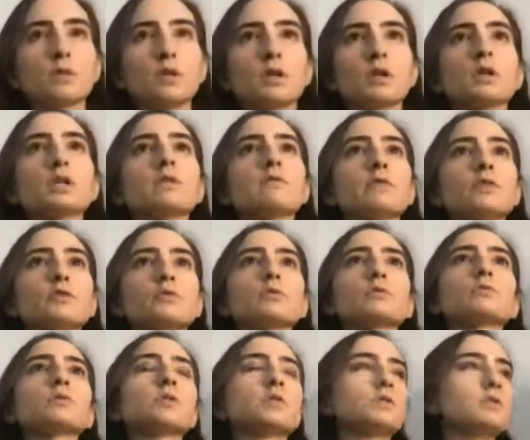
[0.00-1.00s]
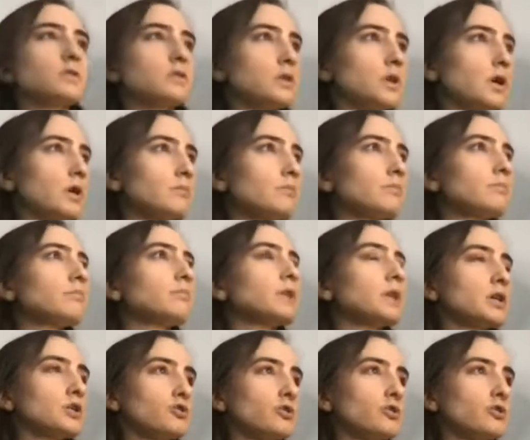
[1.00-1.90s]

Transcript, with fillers: The individual would uh, be